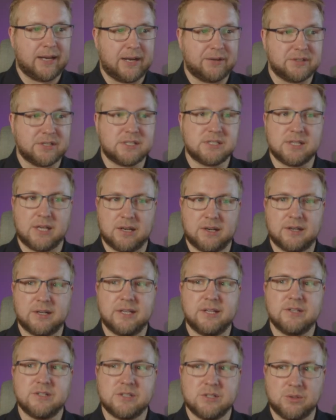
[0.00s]
how to silently
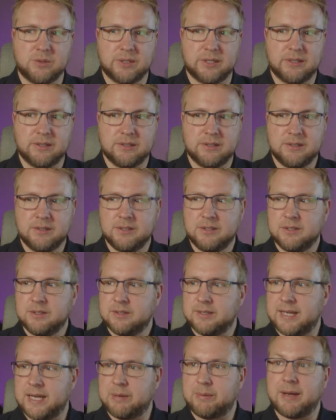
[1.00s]
install it.
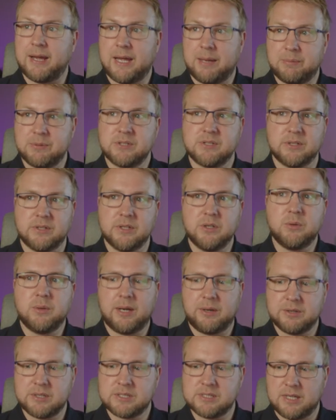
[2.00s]
Now I happen to know
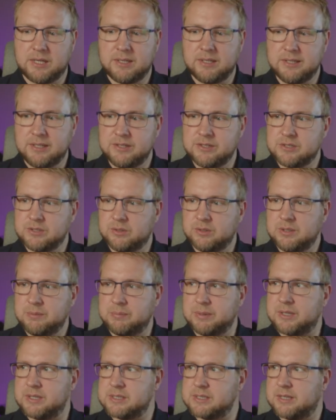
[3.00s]
how to silently install it
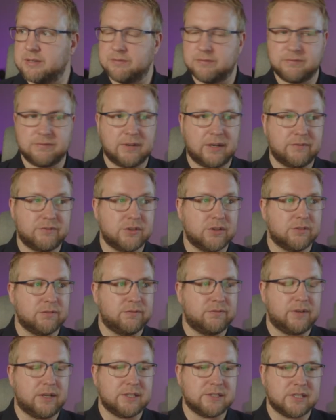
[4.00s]
because I've I've done
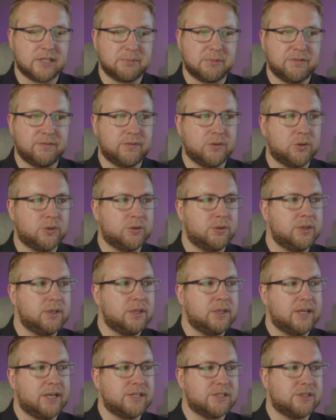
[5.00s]
FileZilla before.
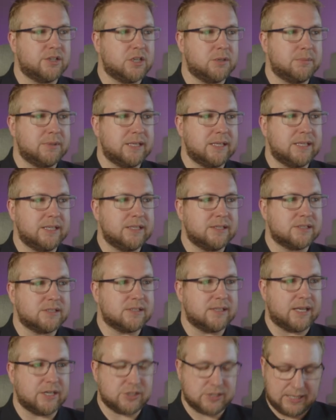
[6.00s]
It's going to be
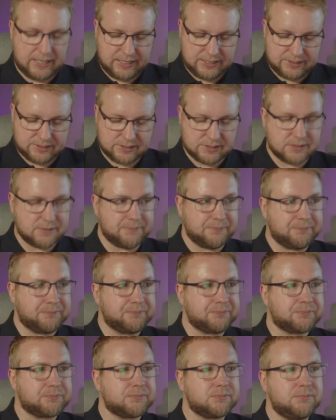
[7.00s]
slash s,
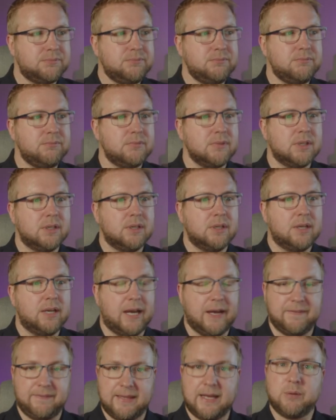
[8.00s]

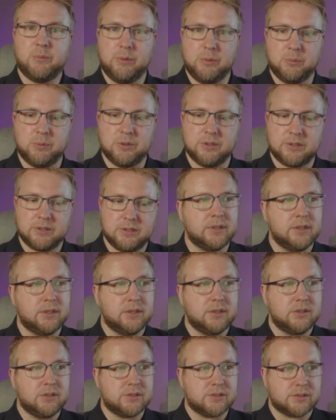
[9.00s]
and that will work.
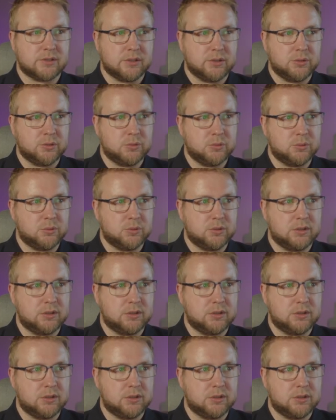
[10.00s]
So